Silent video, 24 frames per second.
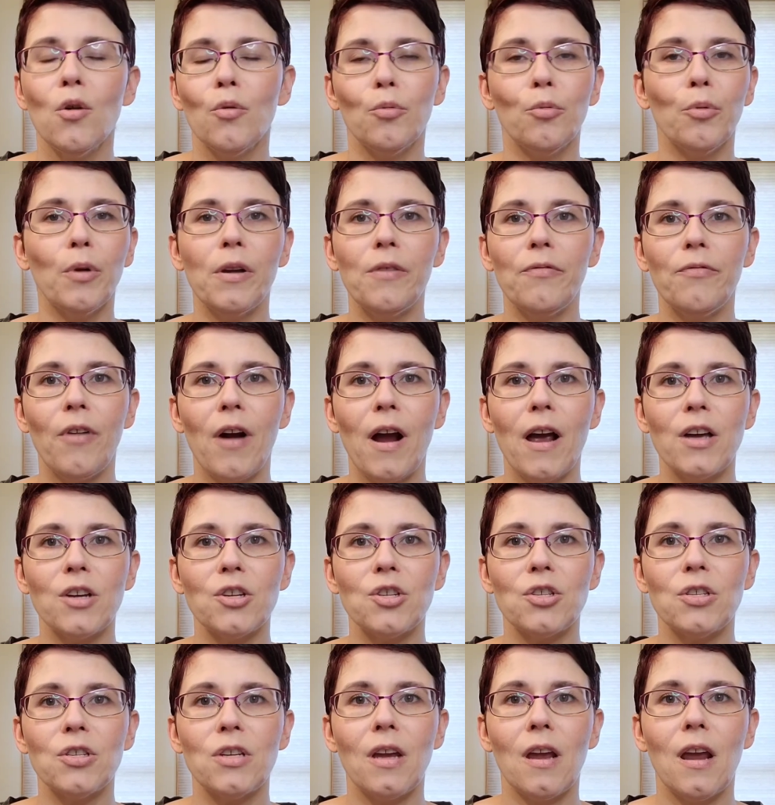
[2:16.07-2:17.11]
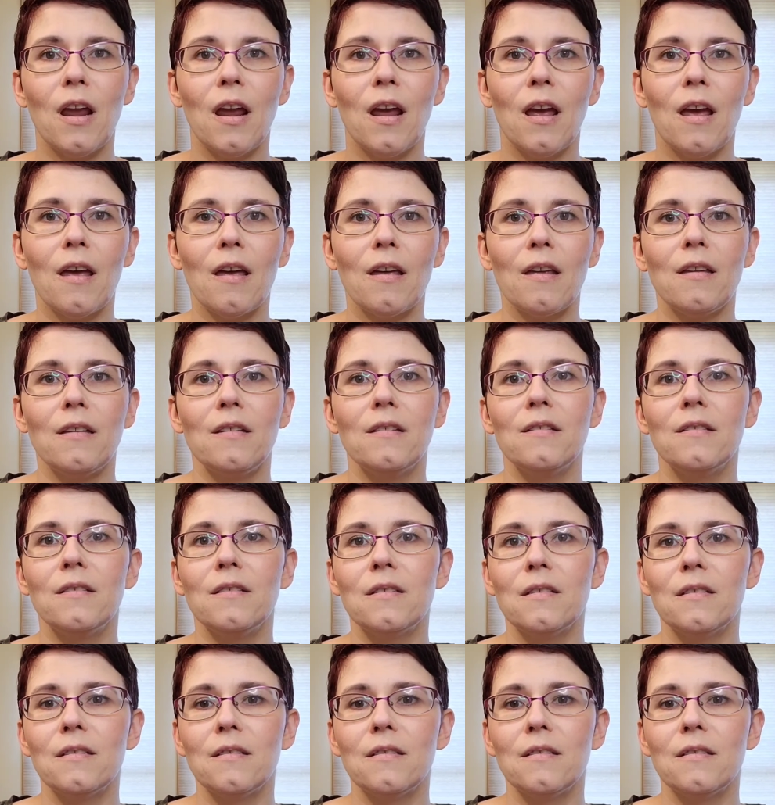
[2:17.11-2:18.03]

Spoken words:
refresh and